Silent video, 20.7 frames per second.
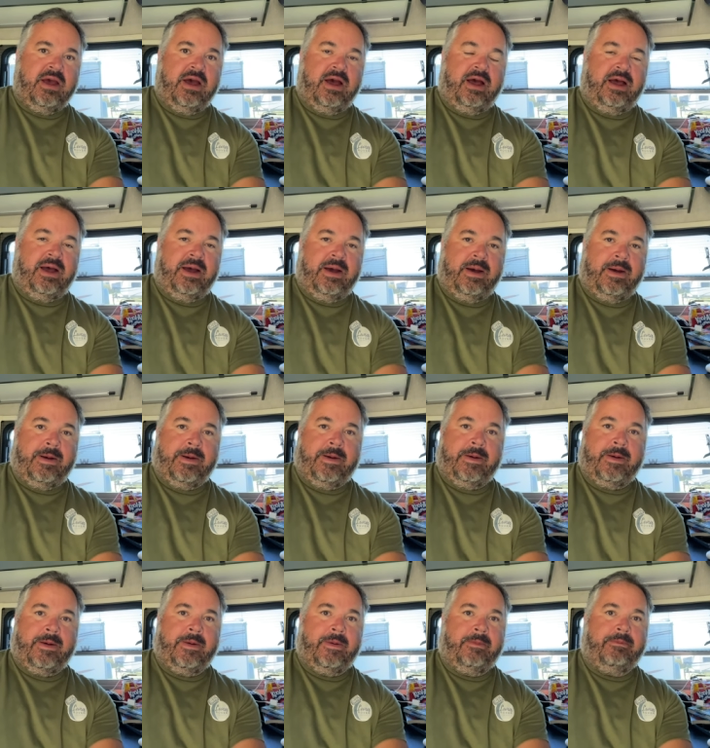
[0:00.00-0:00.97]
uh,
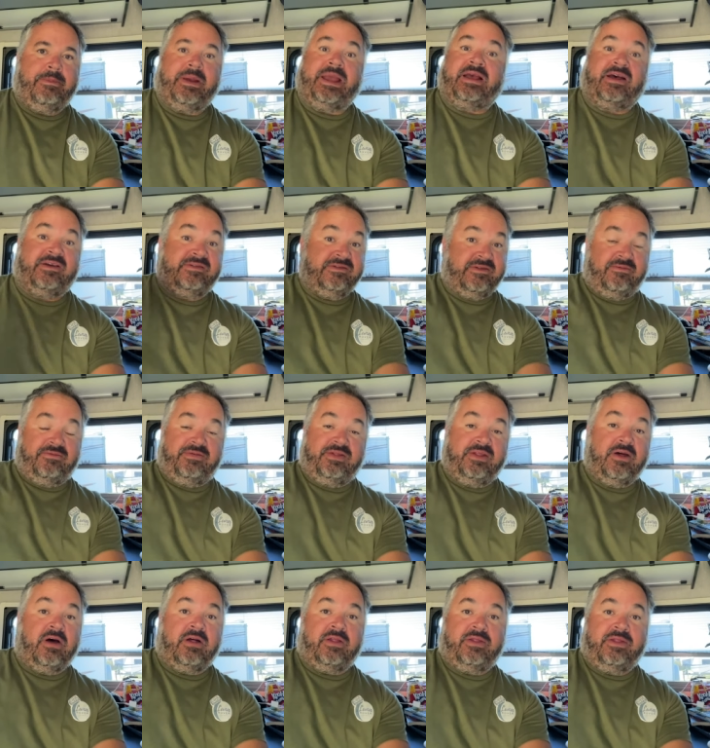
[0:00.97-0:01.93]
because of
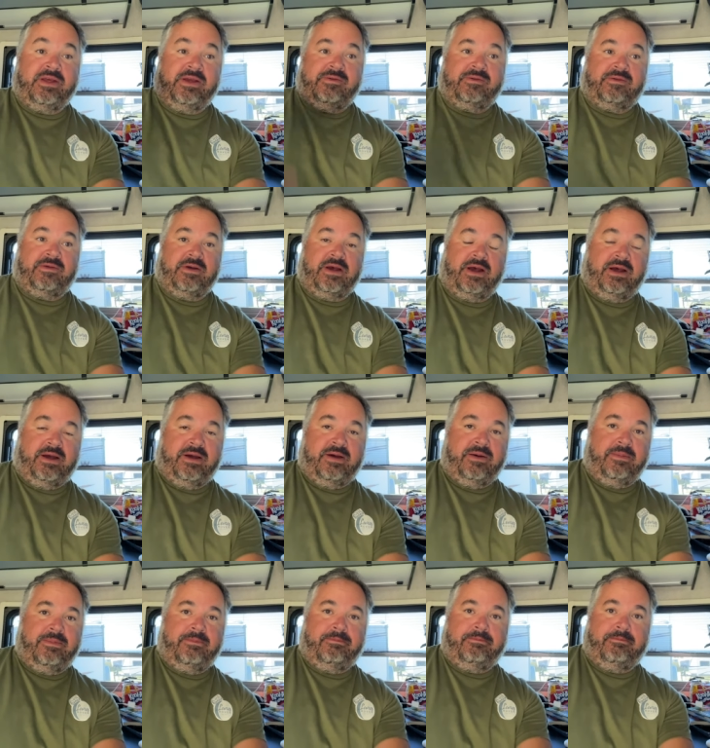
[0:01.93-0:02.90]
all these uh, uh,
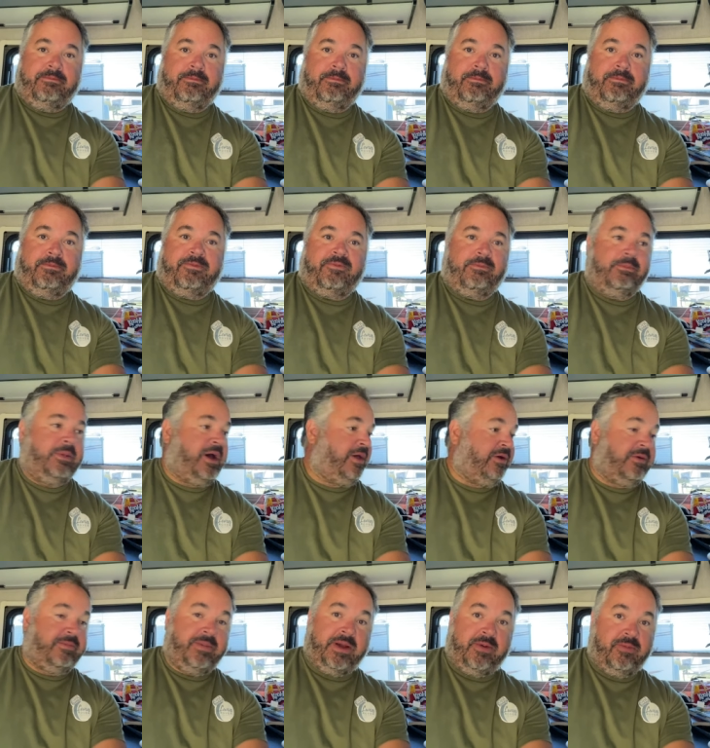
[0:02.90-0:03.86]

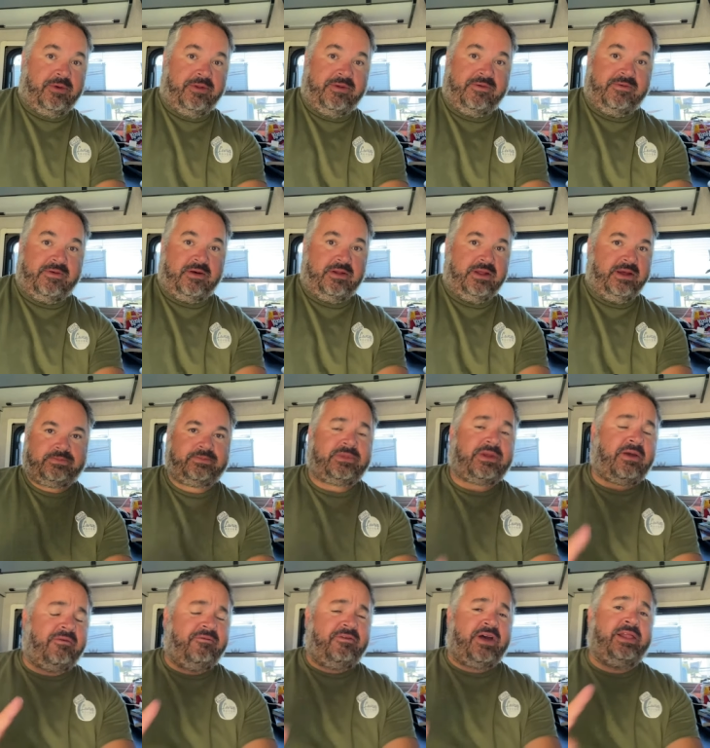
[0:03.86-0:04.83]
other people at Starlink.
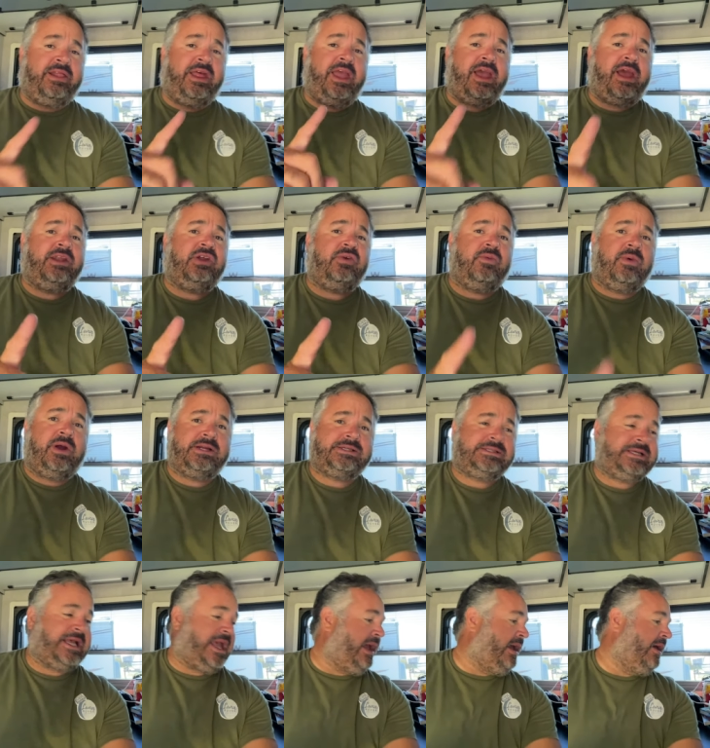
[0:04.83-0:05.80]
Finally, I do want to
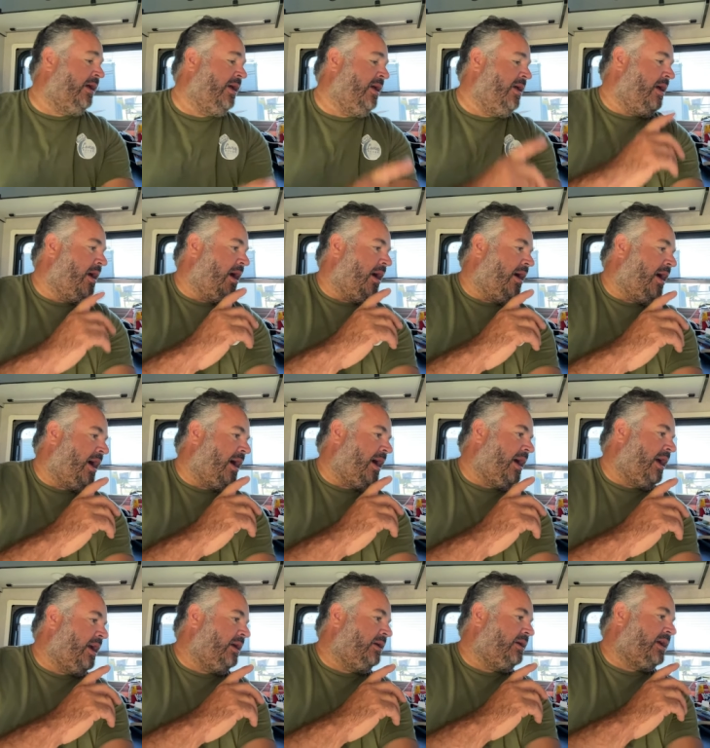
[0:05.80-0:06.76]
say
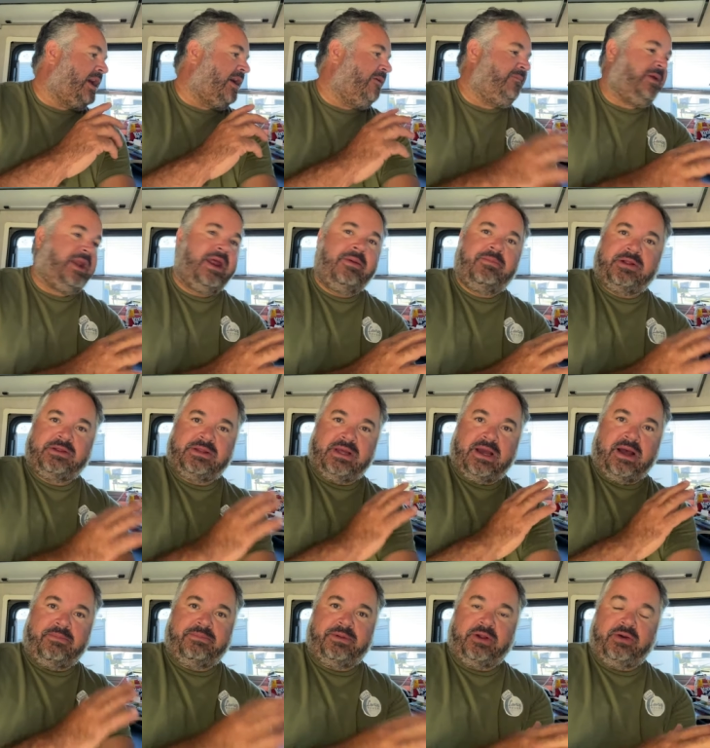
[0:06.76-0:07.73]
I have been able to
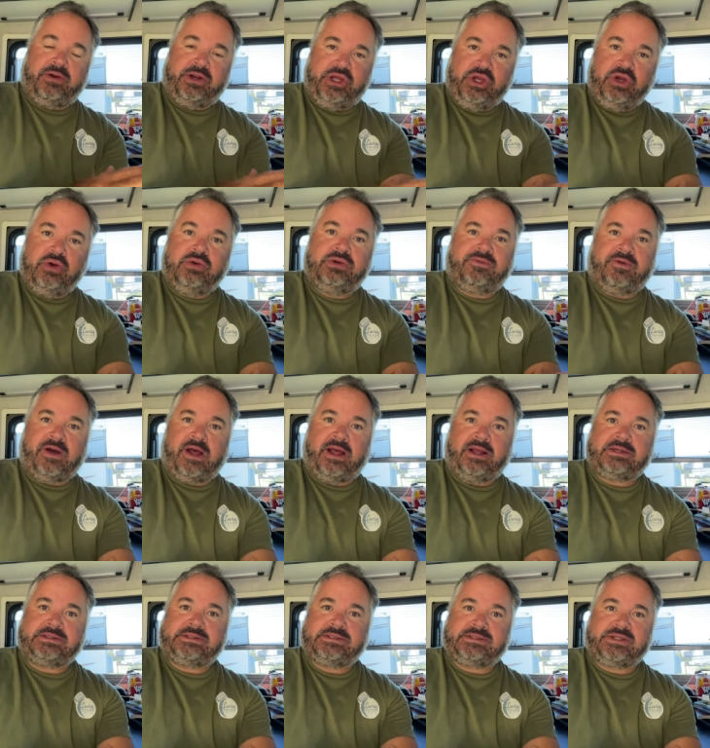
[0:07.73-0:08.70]
upload huge
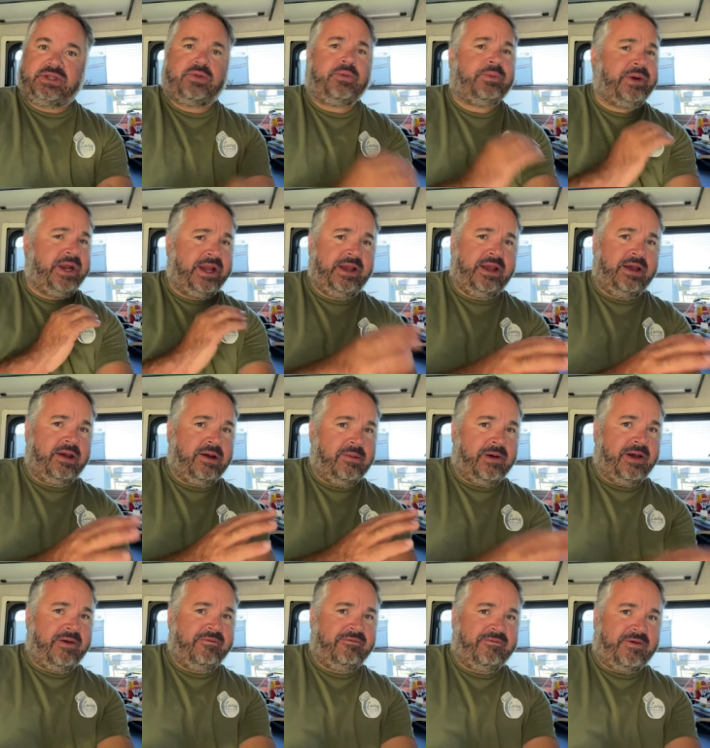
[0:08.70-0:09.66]
files, three
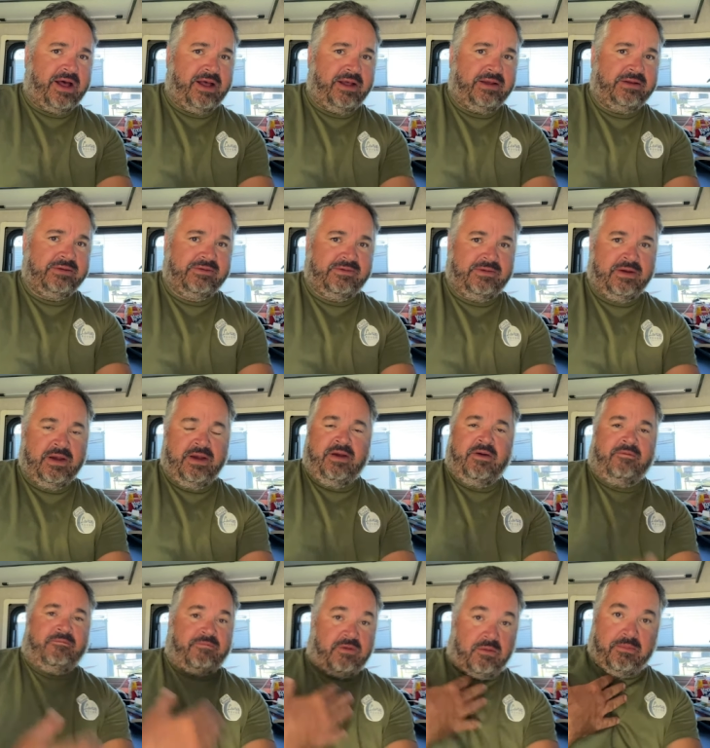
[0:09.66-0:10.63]
gigabyte files
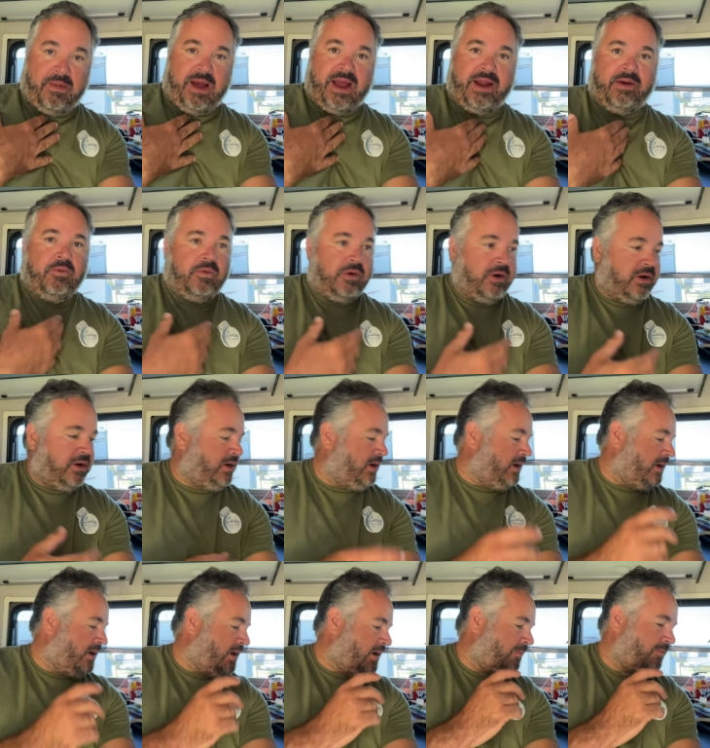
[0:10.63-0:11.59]
for my work
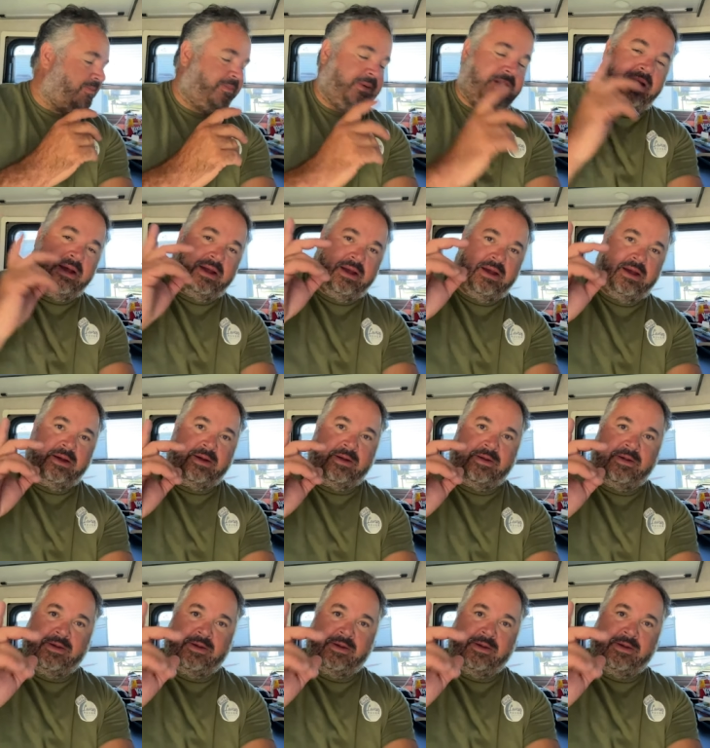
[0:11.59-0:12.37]
up uh,